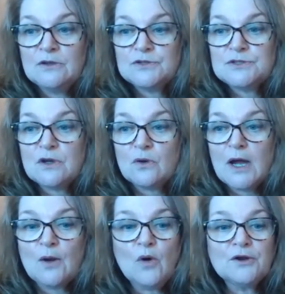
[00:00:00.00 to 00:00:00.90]
So
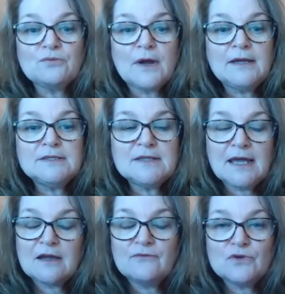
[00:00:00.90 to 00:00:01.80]
I want to write
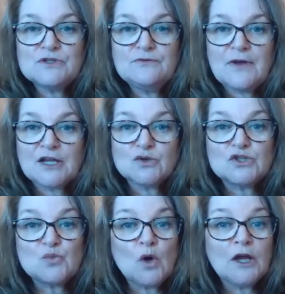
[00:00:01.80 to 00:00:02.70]
that conversion factor
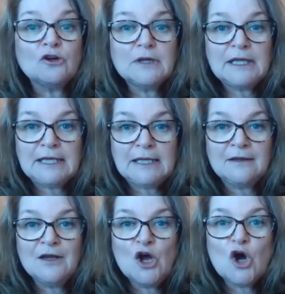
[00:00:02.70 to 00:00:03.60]
as 1
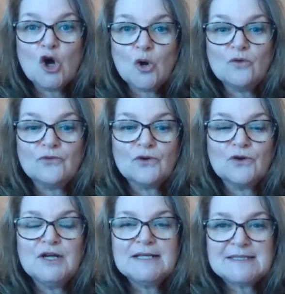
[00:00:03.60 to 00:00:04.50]
green
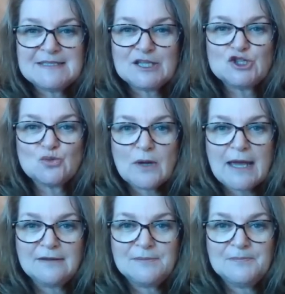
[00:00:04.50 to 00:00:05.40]
over 6 red.